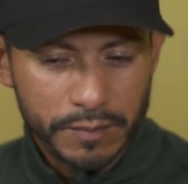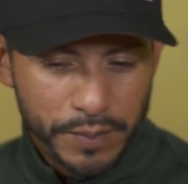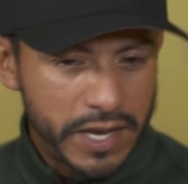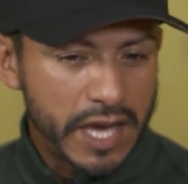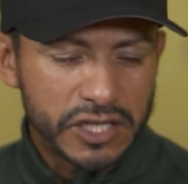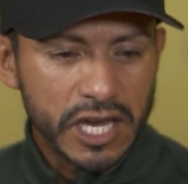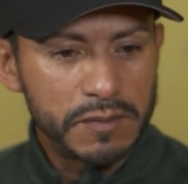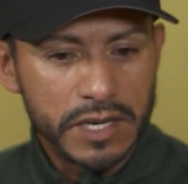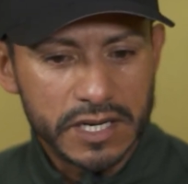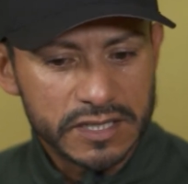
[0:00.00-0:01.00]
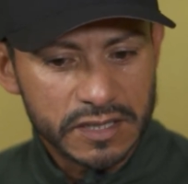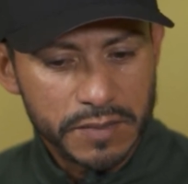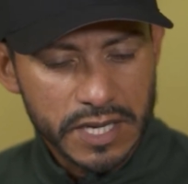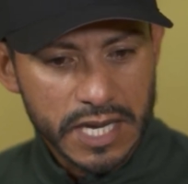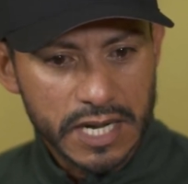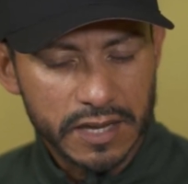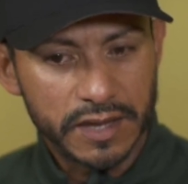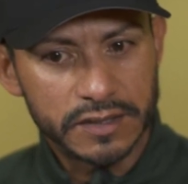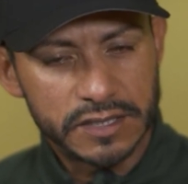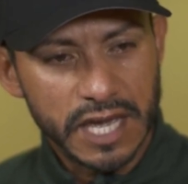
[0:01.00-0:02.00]
PHA meetings in the beginning, and
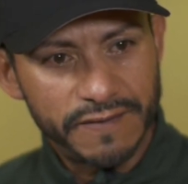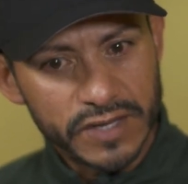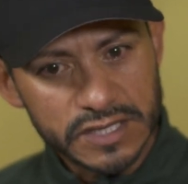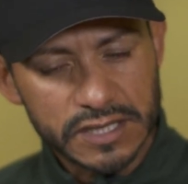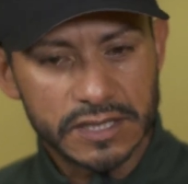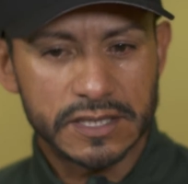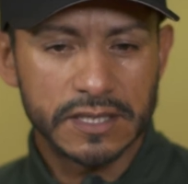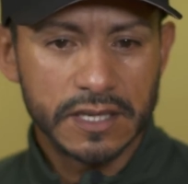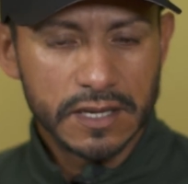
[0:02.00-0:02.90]
then Dave Vincent